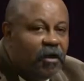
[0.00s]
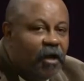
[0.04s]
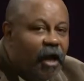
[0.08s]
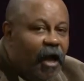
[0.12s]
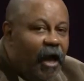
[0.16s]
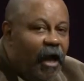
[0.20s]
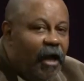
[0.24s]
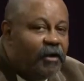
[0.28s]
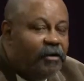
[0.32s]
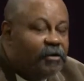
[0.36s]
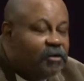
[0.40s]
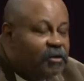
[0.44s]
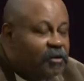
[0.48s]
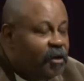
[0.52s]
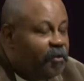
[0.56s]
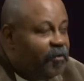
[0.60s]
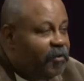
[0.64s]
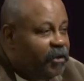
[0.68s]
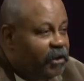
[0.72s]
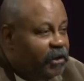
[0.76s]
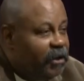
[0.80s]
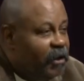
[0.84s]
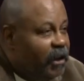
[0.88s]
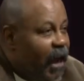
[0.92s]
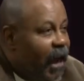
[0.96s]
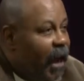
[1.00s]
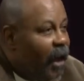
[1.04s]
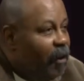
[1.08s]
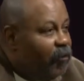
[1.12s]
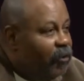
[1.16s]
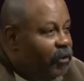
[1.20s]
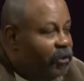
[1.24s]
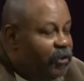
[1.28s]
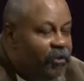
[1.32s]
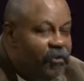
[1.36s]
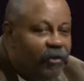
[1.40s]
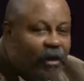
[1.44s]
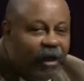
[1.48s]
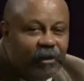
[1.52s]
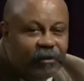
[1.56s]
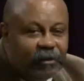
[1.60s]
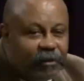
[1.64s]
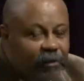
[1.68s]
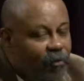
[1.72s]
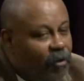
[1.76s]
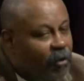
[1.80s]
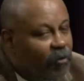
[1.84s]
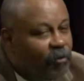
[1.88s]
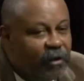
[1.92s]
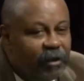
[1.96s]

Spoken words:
And something that I would do, I'd say, well,